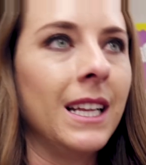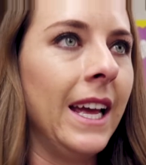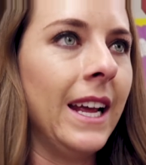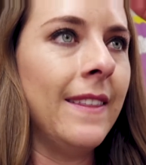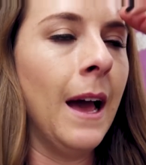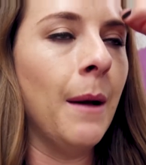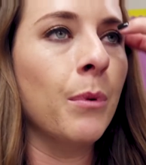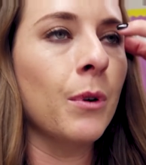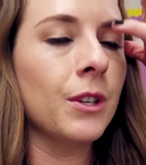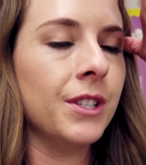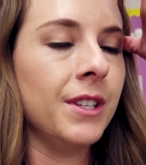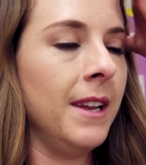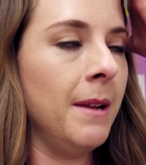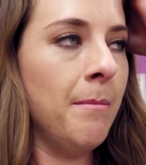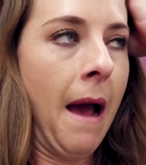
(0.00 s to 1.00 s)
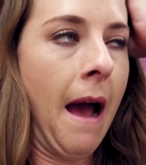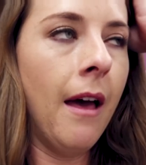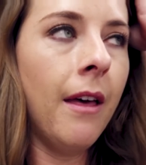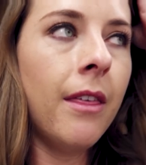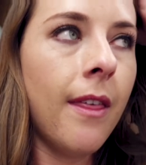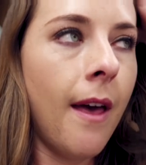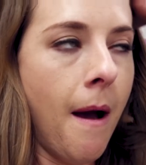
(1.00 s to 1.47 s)
to like that portion in
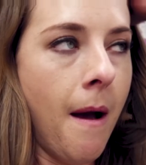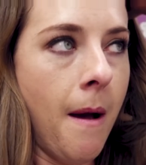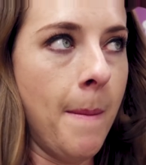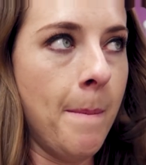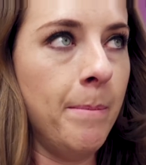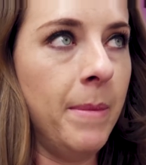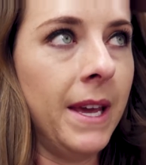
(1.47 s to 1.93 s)
math um,